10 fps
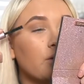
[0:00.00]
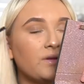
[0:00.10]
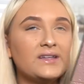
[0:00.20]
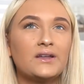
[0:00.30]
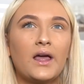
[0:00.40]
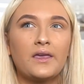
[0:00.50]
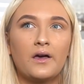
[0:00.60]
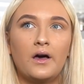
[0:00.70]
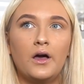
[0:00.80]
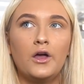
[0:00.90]
And we did like
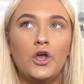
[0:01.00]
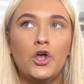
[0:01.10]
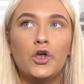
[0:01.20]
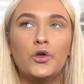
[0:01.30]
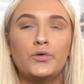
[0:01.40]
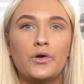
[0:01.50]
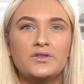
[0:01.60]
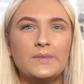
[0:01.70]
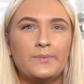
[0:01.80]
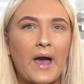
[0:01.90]
a who
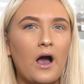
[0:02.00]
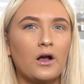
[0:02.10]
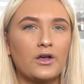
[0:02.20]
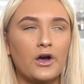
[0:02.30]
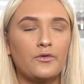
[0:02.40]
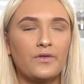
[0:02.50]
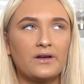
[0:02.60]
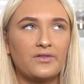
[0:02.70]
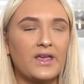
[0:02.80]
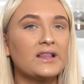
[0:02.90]
knows me better
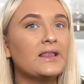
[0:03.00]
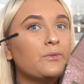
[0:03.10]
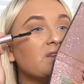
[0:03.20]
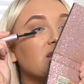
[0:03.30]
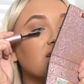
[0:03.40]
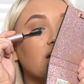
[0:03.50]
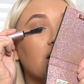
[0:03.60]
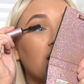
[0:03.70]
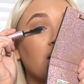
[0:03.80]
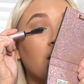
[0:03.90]
girlfriend thing, and then we did
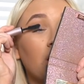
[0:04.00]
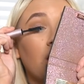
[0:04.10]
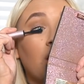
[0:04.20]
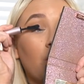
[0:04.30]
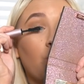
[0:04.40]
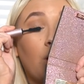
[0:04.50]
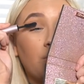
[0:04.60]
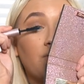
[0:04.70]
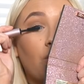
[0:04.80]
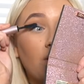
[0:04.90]
a one
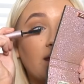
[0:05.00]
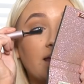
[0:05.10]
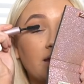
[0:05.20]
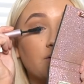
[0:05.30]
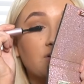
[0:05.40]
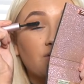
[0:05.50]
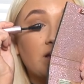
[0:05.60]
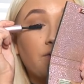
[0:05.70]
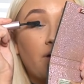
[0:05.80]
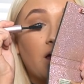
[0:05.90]
with Holly, and it was
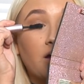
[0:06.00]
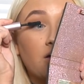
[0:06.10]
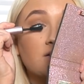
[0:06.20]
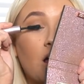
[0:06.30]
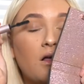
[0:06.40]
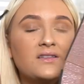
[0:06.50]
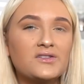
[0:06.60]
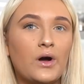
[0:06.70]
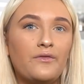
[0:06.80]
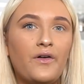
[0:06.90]
really fun. And I was like, oh, this
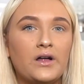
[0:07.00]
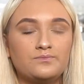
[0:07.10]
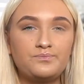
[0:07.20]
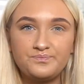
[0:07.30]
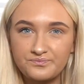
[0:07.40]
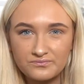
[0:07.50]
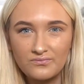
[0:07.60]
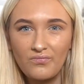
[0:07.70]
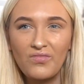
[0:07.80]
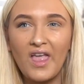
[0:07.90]
is quite fun.
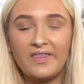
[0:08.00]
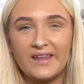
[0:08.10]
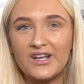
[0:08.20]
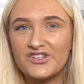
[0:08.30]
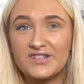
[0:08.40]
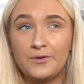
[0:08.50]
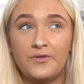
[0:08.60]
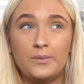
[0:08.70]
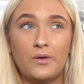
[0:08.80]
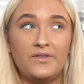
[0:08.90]
And then I just did a
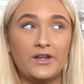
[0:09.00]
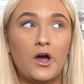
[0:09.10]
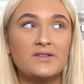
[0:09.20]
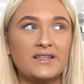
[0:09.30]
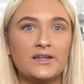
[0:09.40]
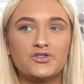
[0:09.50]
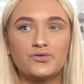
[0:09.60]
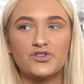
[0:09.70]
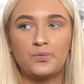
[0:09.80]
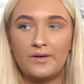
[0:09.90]
few more videos, and then it sort
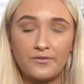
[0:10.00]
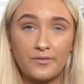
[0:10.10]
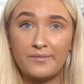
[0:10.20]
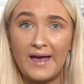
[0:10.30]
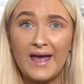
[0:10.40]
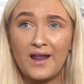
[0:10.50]
of just went from there.